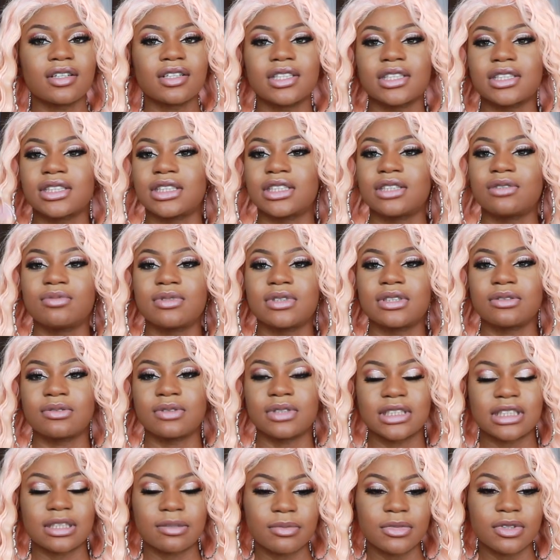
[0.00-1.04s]
and she was
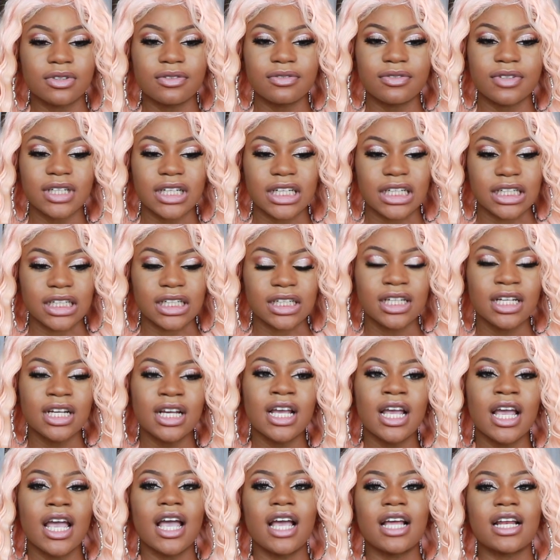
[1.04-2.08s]
doing something over there,
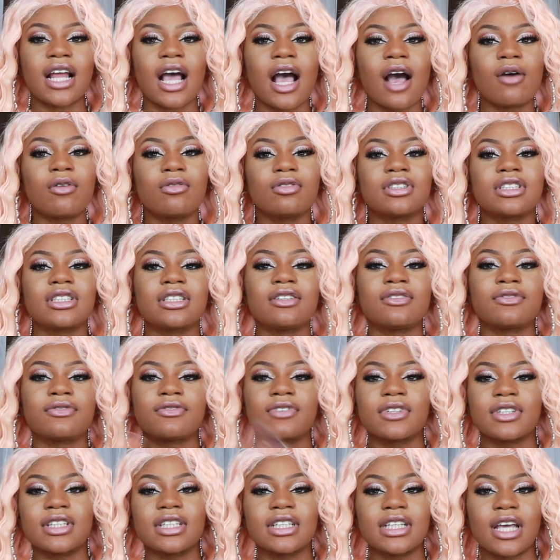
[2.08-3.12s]
and I was in
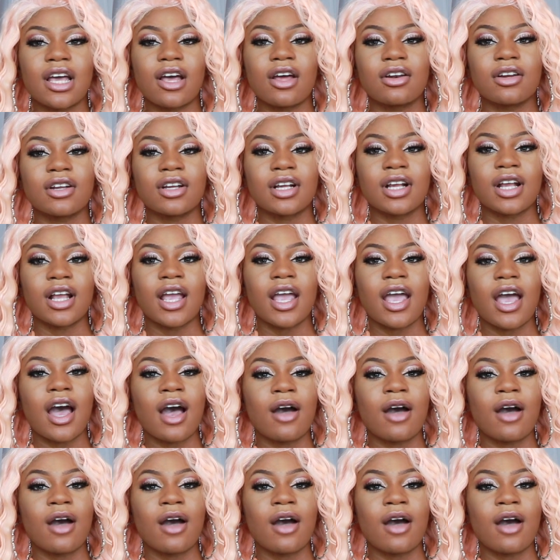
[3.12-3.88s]
front of the counter.